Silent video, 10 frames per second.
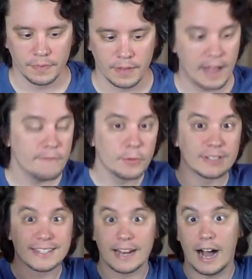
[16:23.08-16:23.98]
everyone
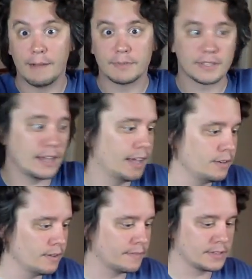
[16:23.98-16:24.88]
stops and
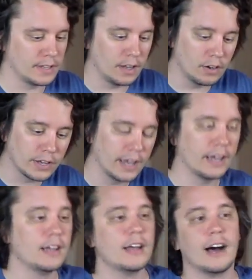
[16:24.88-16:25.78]
you have to say,
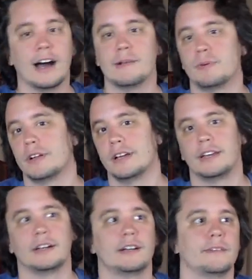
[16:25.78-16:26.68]
okay, I
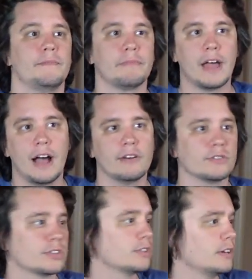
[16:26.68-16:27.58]
played
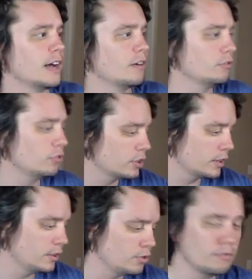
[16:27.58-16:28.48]
house, and now look,
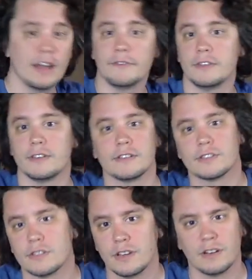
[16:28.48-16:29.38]
do you have any
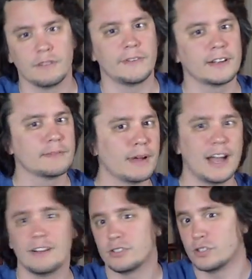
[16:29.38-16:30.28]
things that are affected by
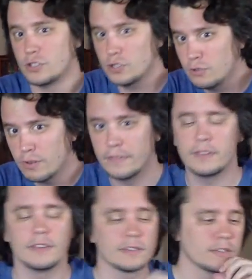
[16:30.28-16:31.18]
houses? Do you have any
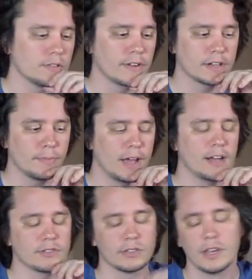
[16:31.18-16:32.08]
things that are affected by
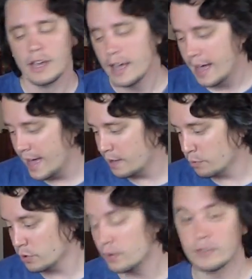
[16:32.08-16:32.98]
houses? And
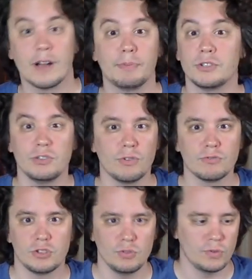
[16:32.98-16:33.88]
with Quadropolis, you
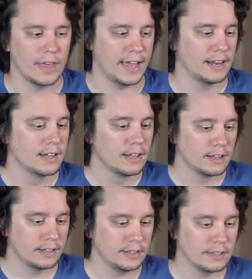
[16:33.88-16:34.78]
don't do that.
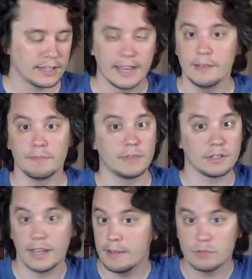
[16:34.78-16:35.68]
The
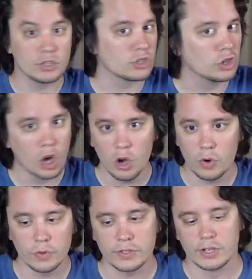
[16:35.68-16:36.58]
game just
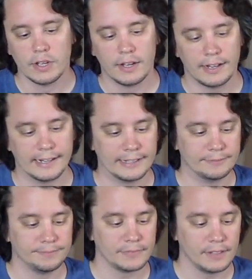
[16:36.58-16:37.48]
goes.
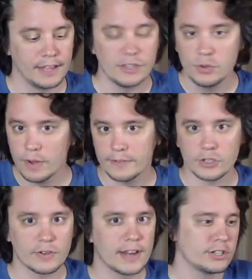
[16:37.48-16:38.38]
And you have a
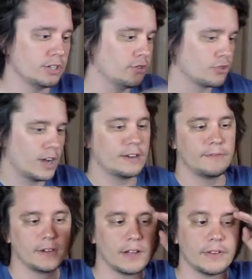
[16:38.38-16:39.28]
strategy, and you're trying to
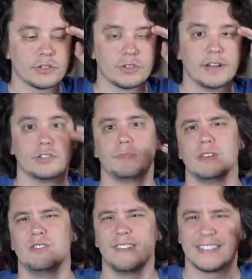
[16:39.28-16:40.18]
figure out their strategies, but
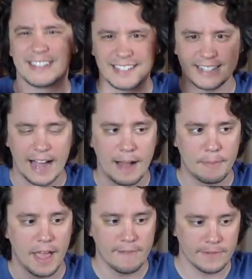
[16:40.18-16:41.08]
you don't have to stop
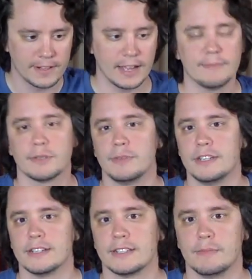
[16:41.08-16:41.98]
every time somebody
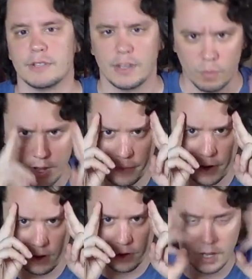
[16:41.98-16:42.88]
does something and say, wait a
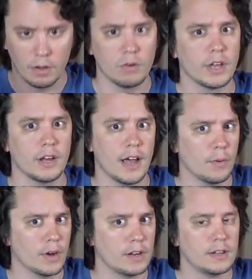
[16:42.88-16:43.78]
minute, okay, now what?